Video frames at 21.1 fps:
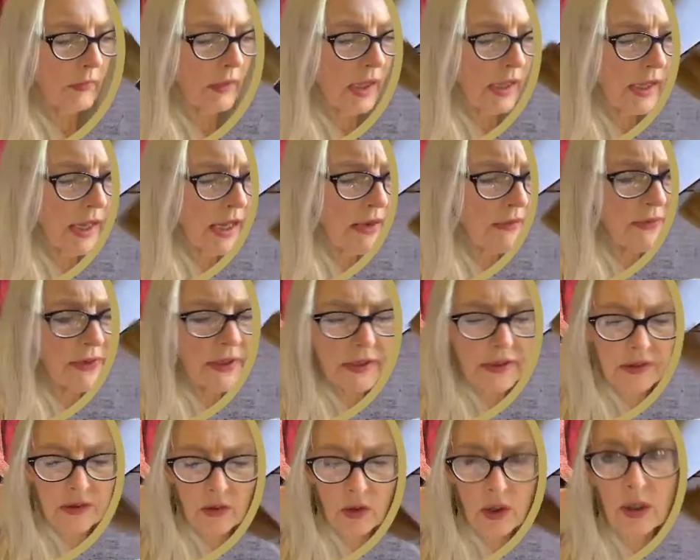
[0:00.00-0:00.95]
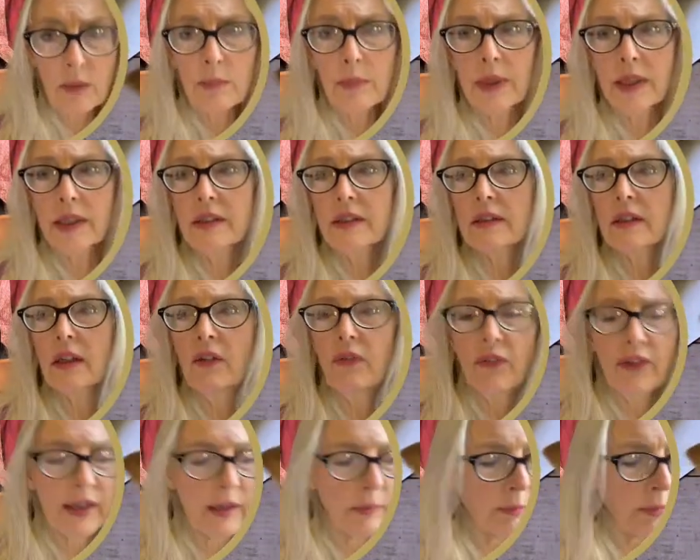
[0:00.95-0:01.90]
I have an assortment
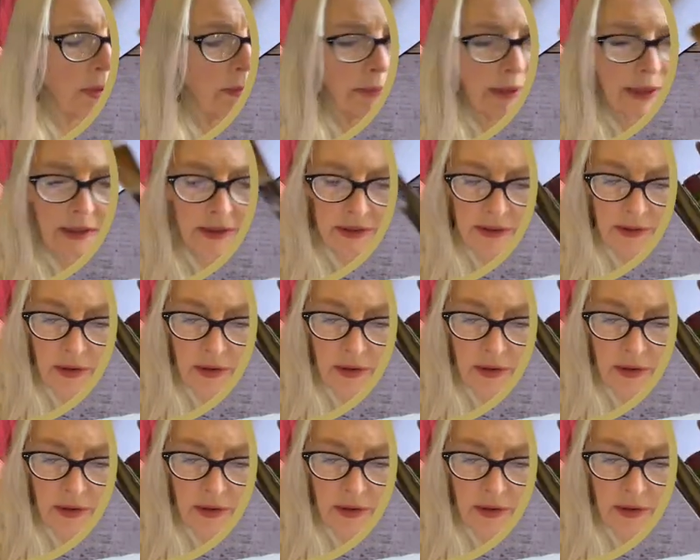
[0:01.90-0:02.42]
of implements